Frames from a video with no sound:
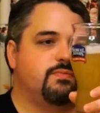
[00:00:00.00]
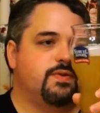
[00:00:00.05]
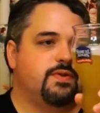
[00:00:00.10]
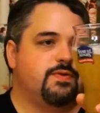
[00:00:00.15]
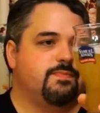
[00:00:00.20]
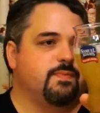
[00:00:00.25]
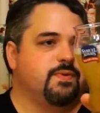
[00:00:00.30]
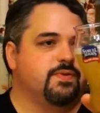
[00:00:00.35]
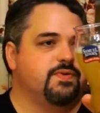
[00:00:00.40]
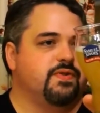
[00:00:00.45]

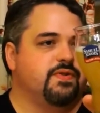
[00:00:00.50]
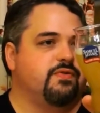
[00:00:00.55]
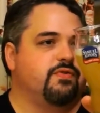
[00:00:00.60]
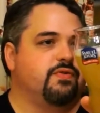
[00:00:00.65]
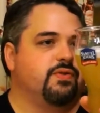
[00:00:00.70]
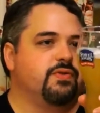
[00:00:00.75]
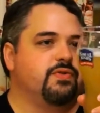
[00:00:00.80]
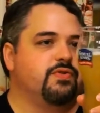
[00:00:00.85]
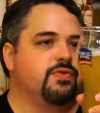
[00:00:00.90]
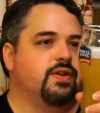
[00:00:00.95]
It's mostly
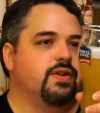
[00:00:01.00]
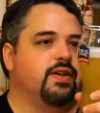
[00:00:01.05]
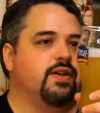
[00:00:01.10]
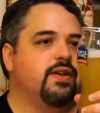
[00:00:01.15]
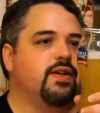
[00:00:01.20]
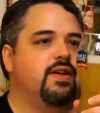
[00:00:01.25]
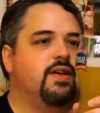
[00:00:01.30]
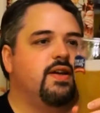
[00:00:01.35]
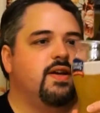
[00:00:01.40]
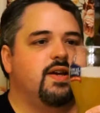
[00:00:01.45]
fruit
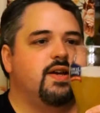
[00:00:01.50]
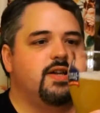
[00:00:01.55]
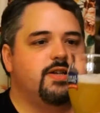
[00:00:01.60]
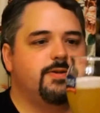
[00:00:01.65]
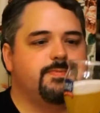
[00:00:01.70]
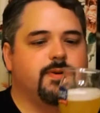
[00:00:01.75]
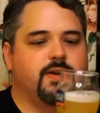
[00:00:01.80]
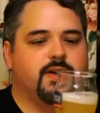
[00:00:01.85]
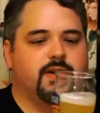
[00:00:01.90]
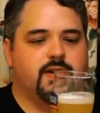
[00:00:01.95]
drink.
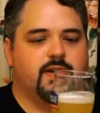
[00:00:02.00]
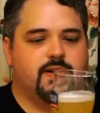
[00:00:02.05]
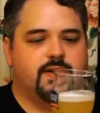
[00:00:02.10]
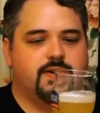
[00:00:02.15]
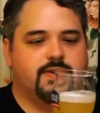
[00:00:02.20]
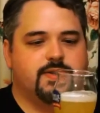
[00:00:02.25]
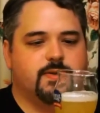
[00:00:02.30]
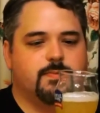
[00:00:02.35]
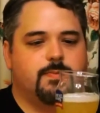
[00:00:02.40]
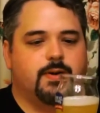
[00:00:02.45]
It's probably going to
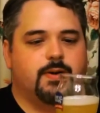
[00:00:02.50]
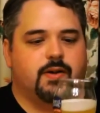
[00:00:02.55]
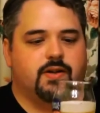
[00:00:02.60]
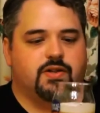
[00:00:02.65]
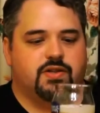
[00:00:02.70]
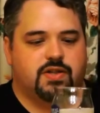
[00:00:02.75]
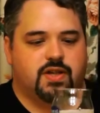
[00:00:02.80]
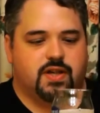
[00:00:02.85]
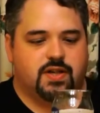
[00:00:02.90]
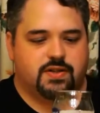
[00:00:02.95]
disappear
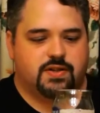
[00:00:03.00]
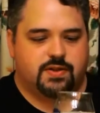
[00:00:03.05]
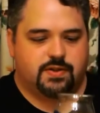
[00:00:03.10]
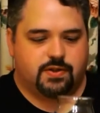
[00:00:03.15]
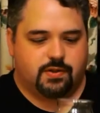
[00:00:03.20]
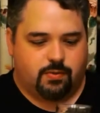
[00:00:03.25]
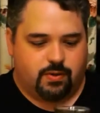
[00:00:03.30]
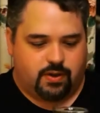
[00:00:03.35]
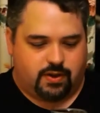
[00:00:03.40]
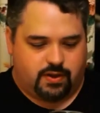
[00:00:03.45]
just as
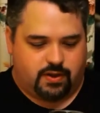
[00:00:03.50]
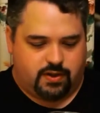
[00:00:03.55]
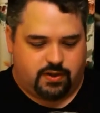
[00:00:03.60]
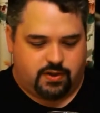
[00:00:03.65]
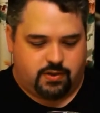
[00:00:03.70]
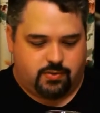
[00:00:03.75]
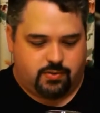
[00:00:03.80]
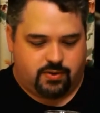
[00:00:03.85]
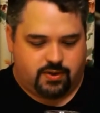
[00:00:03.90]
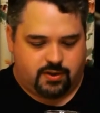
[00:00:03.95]
quickly
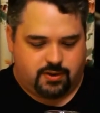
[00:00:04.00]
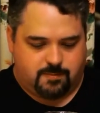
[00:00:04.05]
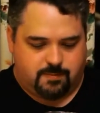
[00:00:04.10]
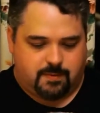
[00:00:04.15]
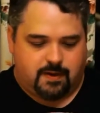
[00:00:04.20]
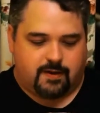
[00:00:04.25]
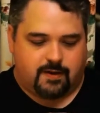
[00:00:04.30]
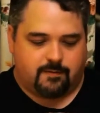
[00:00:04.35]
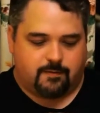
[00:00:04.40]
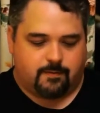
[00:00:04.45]
as you would
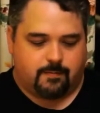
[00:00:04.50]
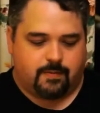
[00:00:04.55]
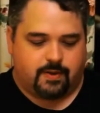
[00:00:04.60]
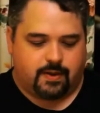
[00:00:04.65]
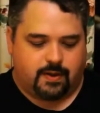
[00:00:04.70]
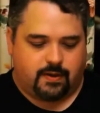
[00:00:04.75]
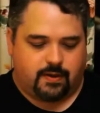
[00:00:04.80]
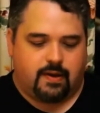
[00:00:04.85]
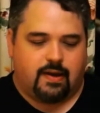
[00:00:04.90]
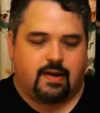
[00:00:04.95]
expect from,
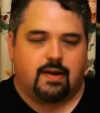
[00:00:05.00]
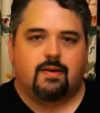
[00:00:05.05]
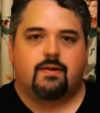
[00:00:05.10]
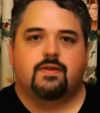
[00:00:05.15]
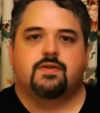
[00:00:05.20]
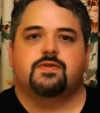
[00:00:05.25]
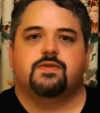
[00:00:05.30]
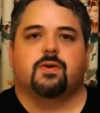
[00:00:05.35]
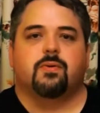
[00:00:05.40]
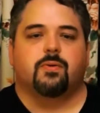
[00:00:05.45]
like,
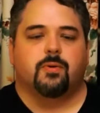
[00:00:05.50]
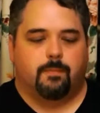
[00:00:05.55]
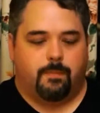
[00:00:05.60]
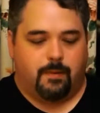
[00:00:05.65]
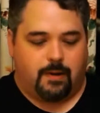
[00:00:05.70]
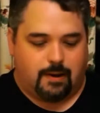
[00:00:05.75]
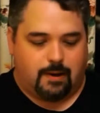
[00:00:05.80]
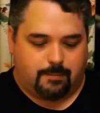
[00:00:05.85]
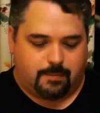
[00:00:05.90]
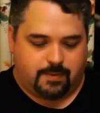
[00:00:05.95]
soda
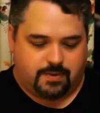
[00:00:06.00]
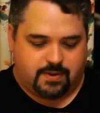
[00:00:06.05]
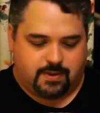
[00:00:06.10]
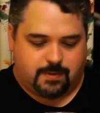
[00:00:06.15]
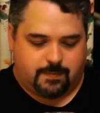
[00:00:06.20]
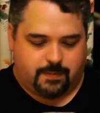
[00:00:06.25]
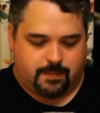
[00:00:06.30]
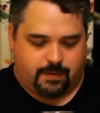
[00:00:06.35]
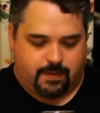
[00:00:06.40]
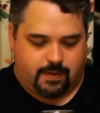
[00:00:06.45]
pop or
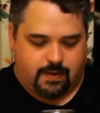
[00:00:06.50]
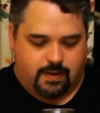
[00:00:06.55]
something.